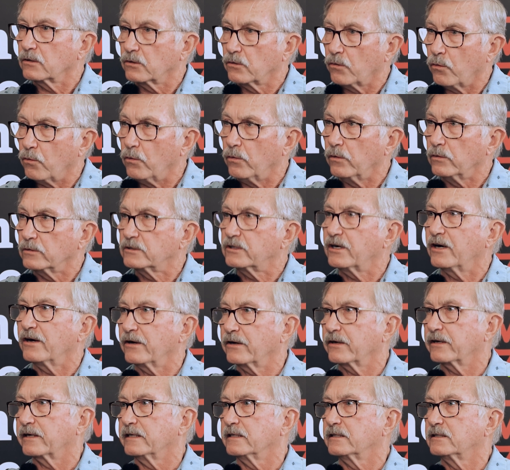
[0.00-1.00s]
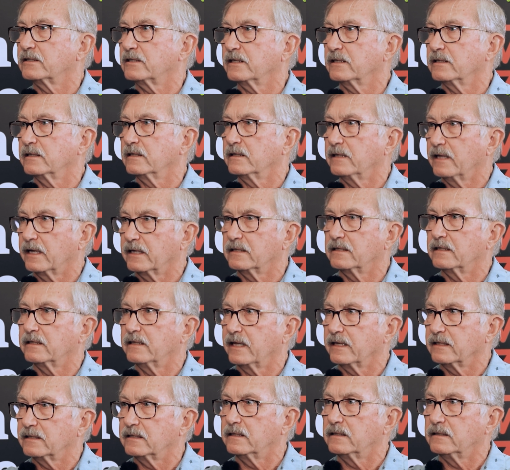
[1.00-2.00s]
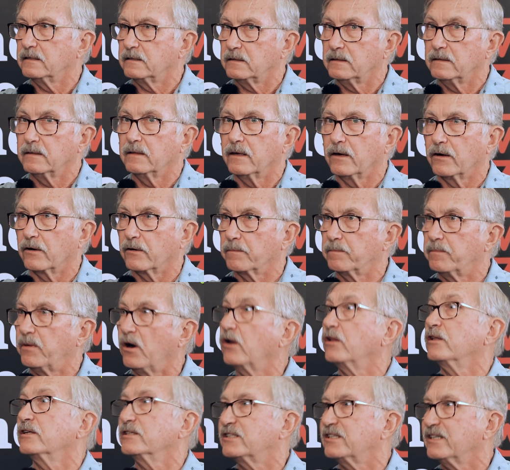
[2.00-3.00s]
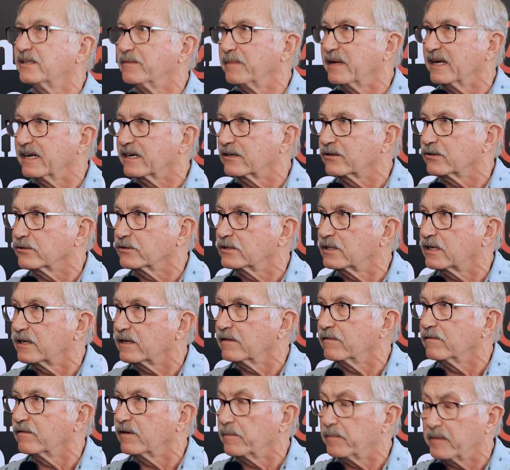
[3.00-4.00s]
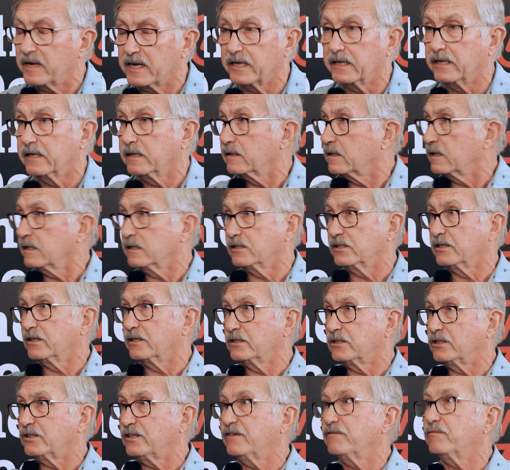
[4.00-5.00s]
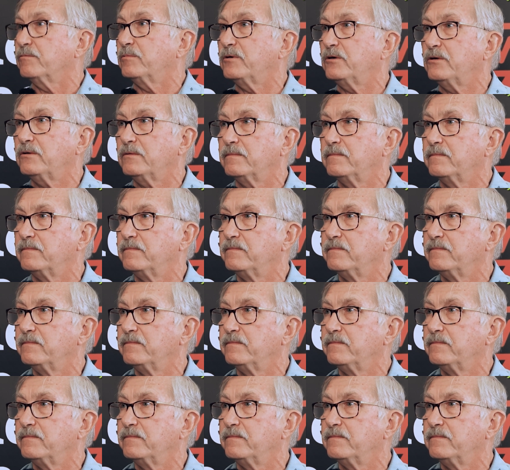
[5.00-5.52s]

goal targets that our policymakers have made. Is it achievable?